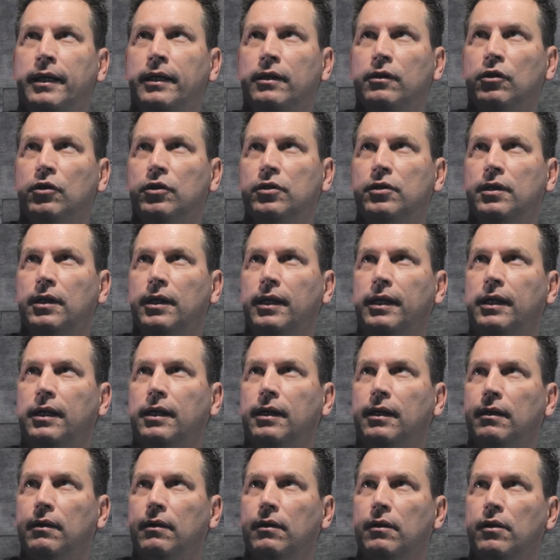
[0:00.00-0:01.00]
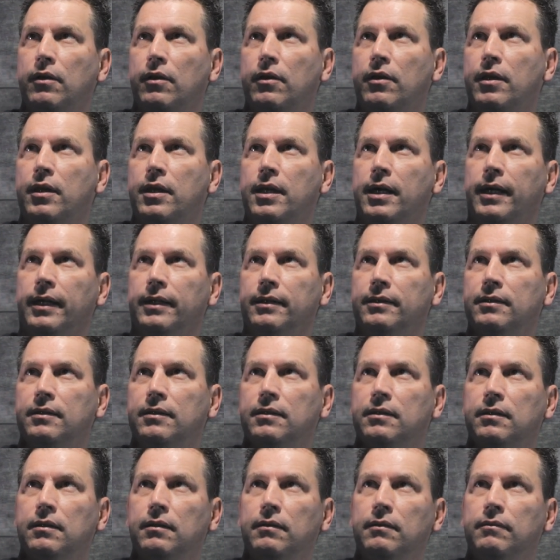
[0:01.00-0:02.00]
it looks like
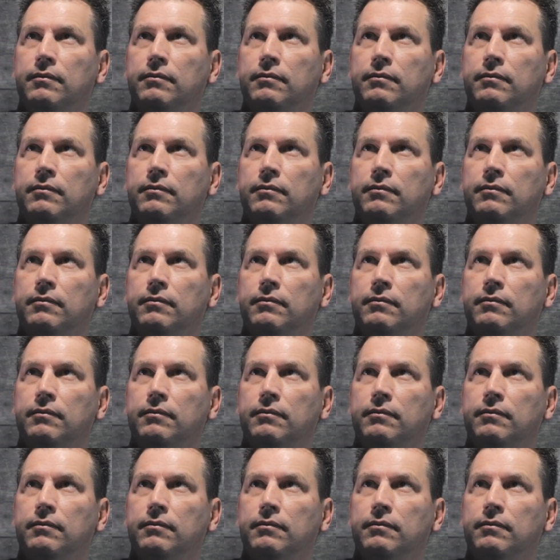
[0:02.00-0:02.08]
this.